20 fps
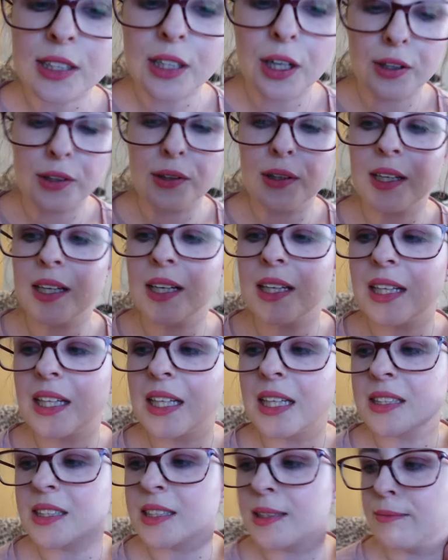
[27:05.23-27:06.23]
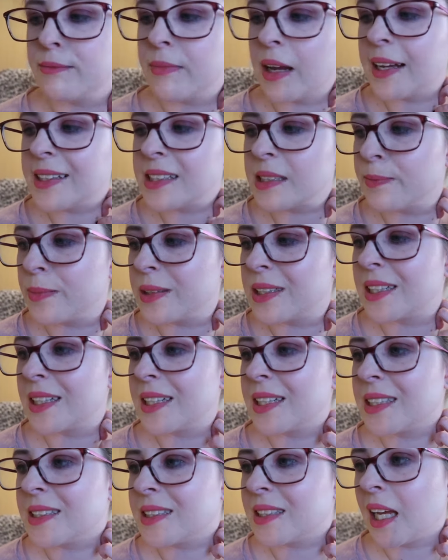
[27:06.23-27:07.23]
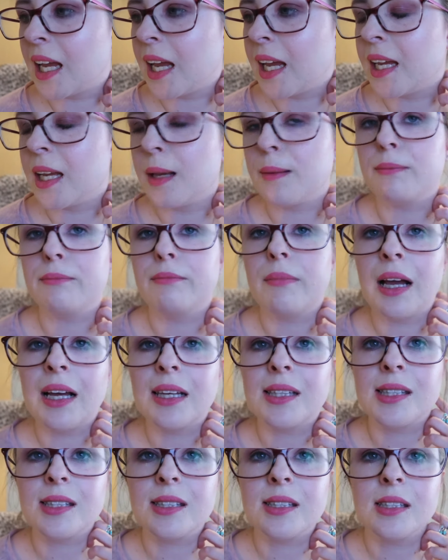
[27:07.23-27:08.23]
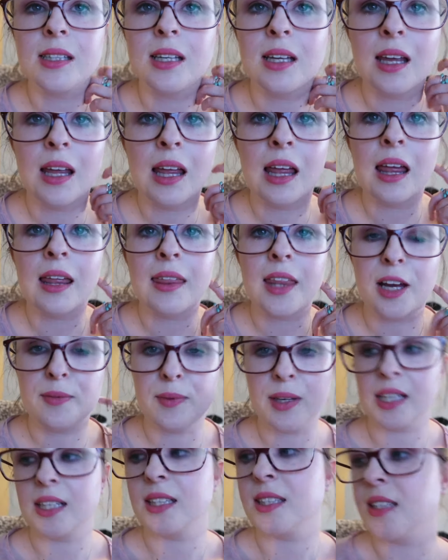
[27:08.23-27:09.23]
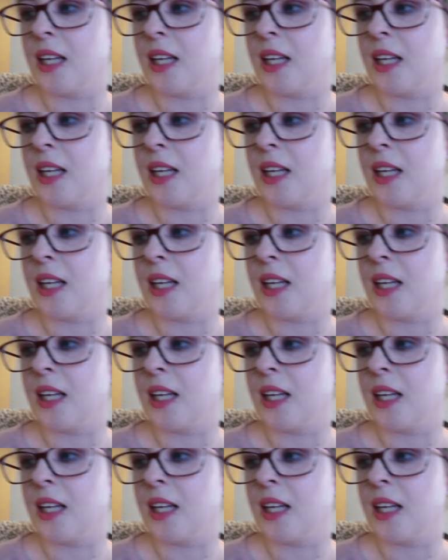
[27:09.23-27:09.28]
So it's a mess, but it is a mess that makes